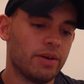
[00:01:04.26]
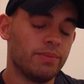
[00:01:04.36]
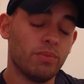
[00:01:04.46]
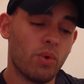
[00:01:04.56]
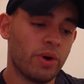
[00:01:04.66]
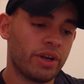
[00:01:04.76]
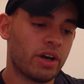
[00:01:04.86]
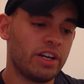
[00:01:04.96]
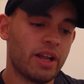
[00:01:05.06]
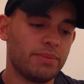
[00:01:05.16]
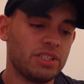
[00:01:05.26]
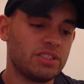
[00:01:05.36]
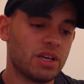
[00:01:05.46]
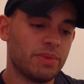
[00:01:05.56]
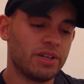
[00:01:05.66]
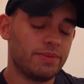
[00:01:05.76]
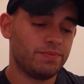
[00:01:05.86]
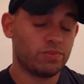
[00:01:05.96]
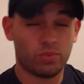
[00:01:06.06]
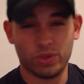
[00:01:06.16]
morning on an empty stomach,
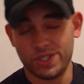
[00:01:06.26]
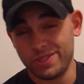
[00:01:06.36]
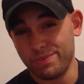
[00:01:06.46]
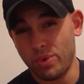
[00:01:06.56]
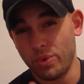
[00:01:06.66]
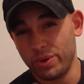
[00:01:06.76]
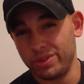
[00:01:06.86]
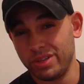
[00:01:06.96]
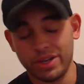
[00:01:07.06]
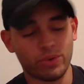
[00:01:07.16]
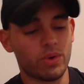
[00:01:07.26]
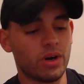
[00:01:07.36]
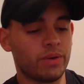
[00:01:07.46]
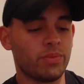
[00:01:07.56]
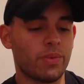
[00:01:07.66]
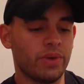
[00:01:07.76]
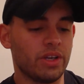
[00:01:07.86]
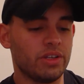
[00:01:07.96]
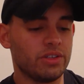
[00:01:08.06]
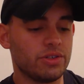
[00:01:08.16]
which is important later on when we
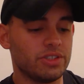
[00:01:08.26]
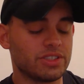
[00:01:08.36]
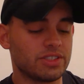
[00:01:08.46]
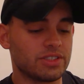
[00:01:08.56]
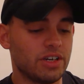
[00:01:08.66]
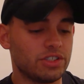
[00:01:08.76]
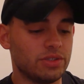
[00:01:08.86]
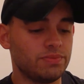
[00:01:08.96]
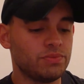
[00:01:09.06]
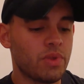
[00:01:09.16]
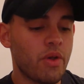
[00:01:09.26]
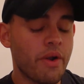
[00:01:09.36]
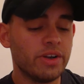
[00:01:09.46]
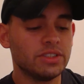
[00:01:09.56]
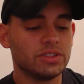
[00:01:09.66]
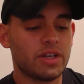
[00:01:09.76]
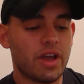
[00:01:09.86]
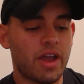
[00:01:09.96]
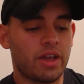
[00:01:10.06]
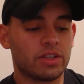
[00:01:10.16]
get into this discussion.
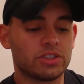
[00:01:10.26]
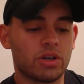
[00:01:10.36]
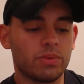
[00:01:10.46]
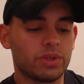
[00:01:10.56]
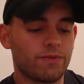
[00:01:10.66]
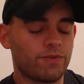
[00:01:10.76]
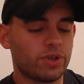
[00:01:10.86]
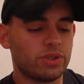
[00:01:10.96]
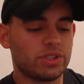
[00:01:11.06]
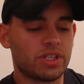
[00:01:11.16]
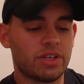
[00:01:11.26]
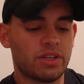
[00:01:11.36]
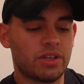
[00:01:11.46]
And let's start with the first